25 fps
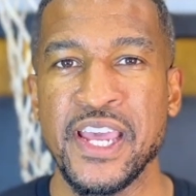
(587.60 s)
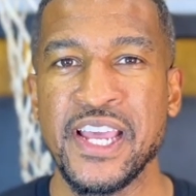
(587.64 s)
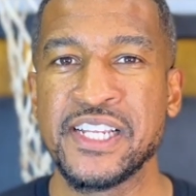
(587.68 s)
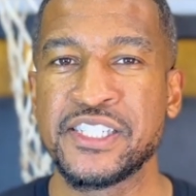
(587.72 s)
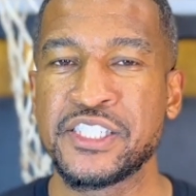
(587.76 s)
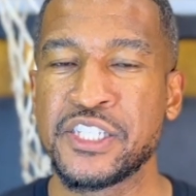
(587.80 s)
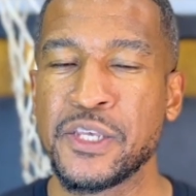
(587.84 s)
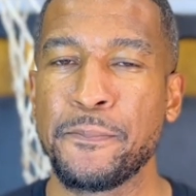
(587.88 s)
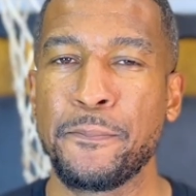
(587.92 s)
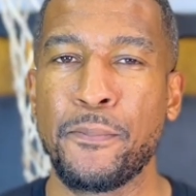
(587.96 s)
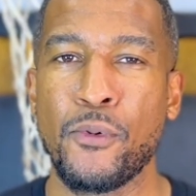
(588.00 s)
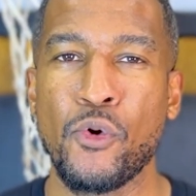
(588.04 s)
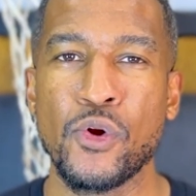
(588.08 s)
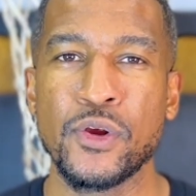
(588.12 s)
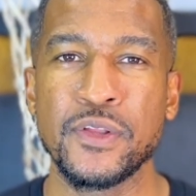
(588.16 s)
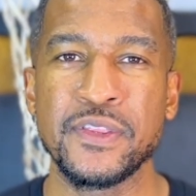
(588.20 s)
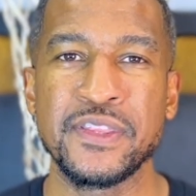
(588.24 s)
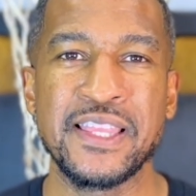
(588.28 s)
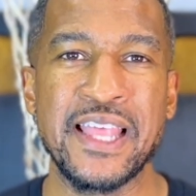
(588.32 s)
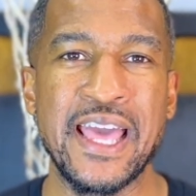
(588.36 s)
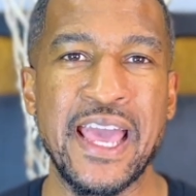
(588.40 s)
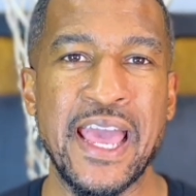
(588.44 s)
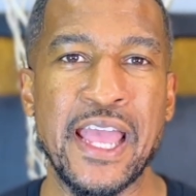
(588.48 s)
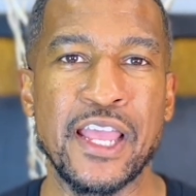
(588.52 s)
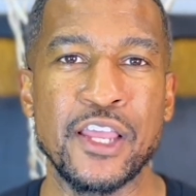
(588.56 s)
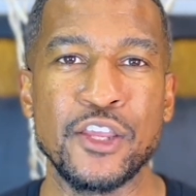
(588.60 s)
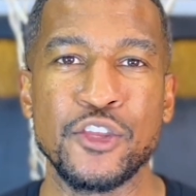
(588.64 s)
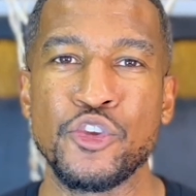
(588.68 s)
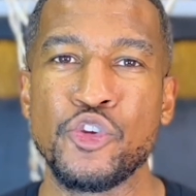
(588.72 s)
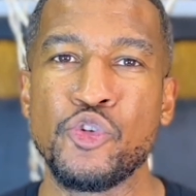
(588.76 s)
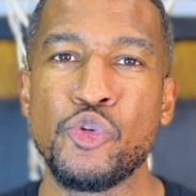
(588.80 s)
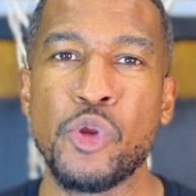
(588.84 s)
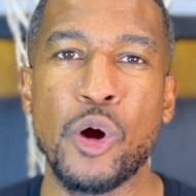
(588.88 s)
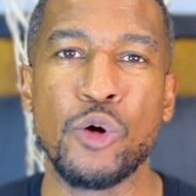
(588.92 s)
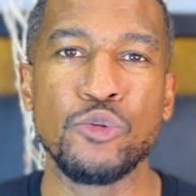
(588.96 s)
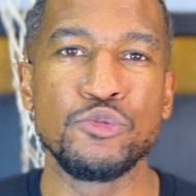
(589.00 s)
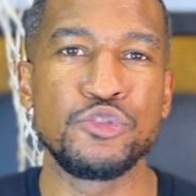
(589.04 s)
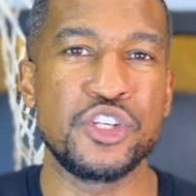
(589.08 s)
it's important that
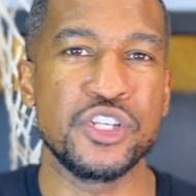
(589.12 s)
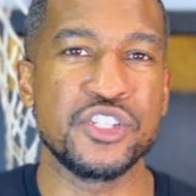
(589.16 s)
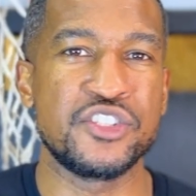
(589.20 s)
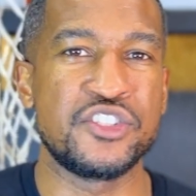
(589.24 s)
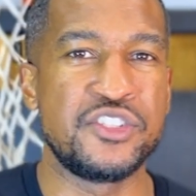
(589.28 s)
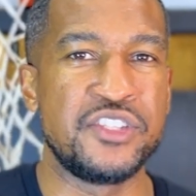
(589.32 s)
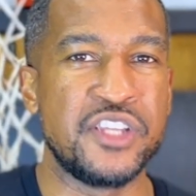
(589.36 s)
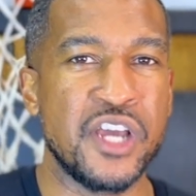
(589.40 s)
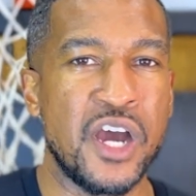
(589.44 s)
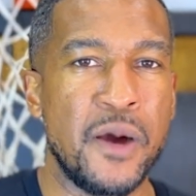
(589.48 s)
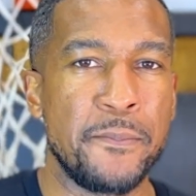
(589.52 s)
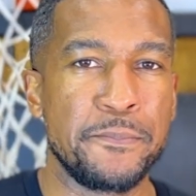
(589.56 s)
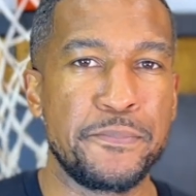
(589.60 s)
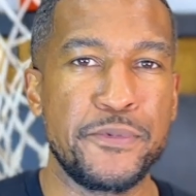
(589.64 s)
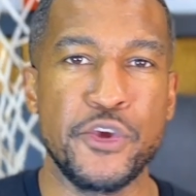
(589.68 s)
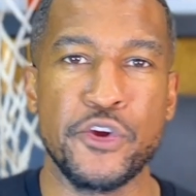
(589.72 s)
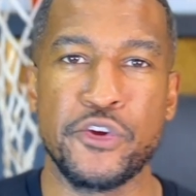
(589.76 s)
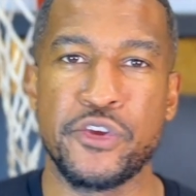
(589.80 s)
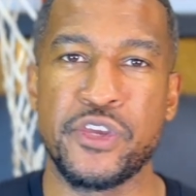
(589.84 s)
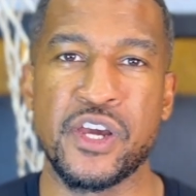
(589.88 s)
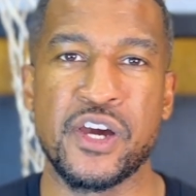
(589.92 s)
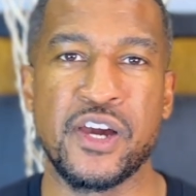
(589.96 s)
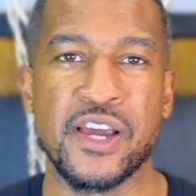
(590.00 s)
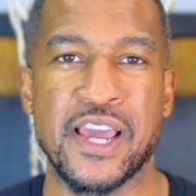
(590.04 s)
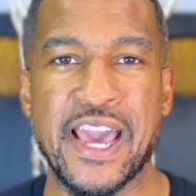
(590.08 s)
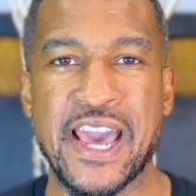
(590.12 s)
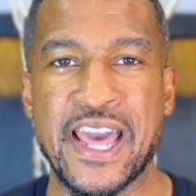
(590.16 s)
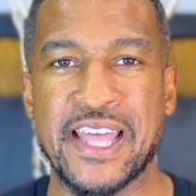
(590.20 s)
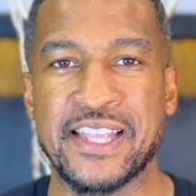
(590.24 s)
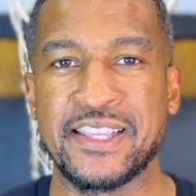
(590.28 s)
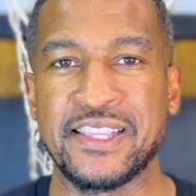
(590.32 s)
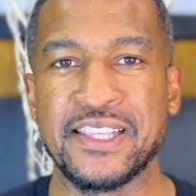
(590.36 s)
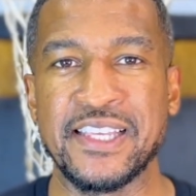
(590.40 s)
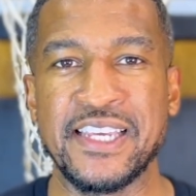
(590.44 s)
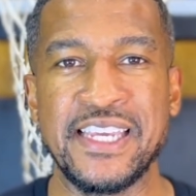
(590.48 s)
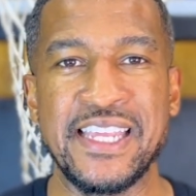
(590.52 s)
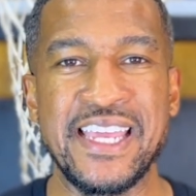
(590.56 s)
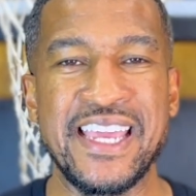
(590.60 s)
you don't just dump your young
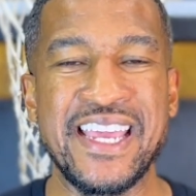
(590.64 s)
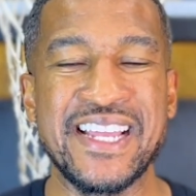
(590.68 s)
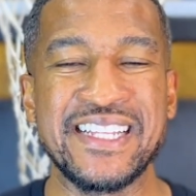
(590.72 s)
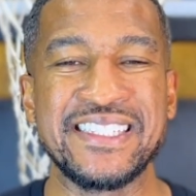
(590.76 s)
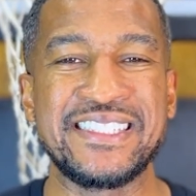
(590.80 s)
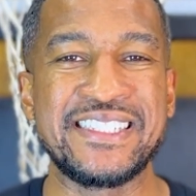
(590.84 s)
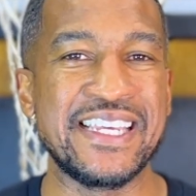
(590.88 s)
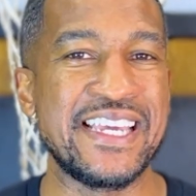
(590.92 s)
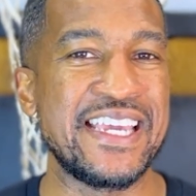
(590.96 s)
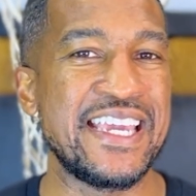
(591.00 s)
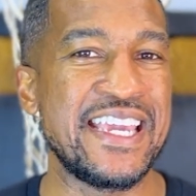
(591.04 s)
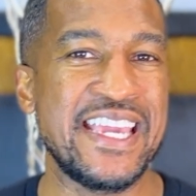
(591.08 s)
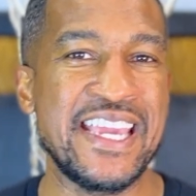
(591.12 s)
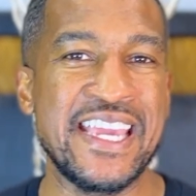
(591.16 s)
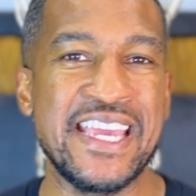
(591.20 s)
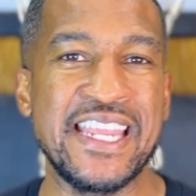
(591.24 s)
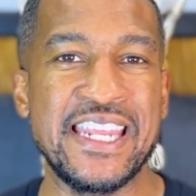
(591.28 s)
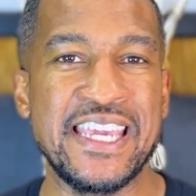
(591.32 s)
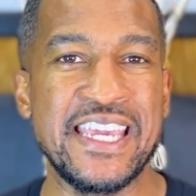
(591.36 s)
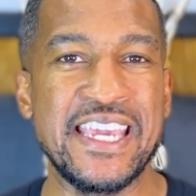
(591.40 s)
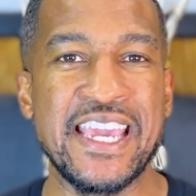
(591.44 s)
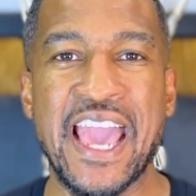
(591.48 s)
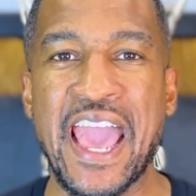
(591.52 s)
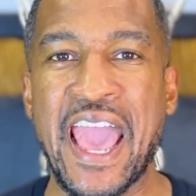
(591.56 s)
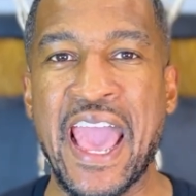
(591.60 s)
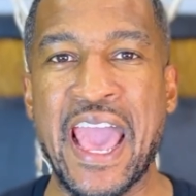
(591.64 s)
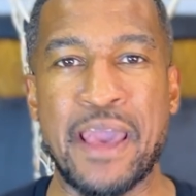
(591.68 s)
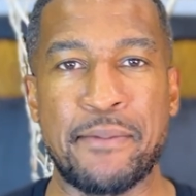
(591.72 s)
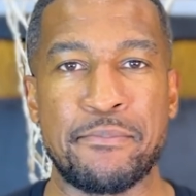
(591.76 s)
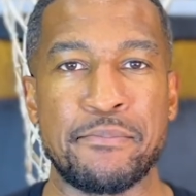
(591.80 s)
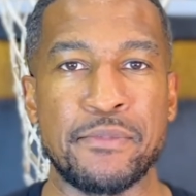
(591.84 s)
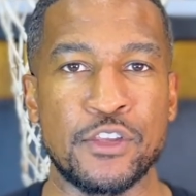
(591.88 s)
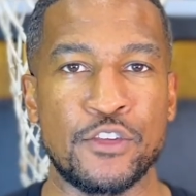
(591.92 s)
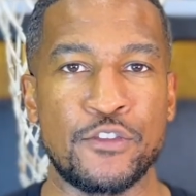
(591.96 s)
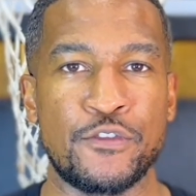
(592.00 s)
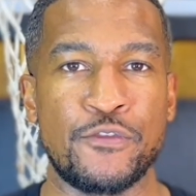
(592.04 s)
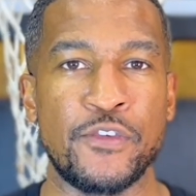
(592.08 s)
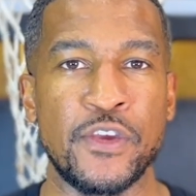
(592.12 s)
athlete into any
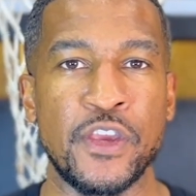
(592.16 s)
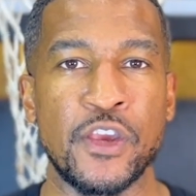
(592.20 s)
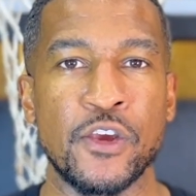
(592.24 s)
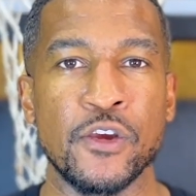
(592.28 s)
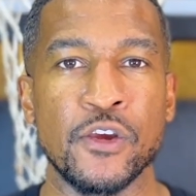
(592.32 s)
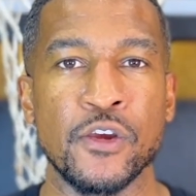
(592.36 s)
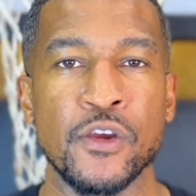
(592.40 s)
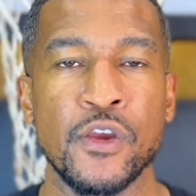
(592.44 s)
atmosphere.